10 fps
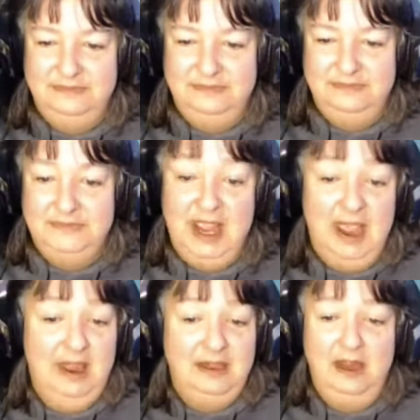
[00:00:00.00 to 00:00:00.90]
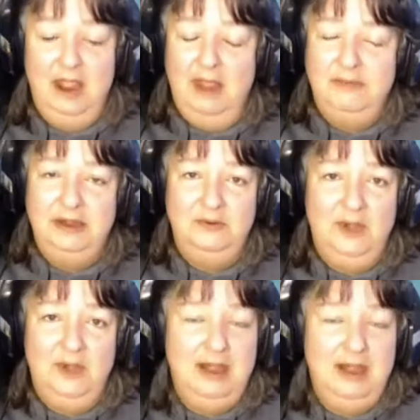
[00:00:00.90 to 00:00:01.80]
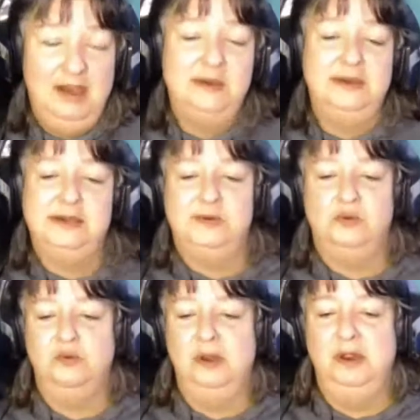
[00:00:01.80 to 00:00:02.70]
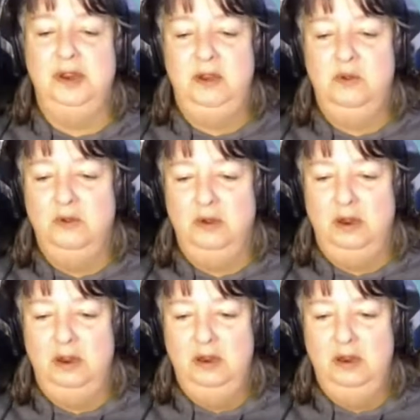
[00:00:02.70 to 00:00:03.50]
Yeah, I mean, Ron, it's just really cool.